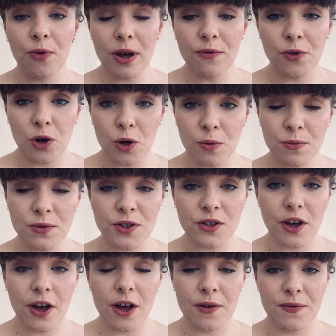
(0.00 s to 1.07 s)
forms
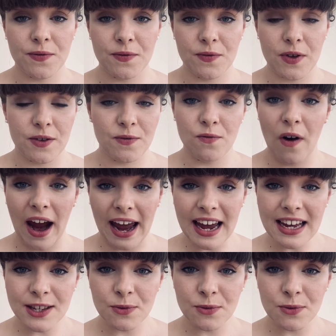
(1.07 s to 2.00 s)
of rays,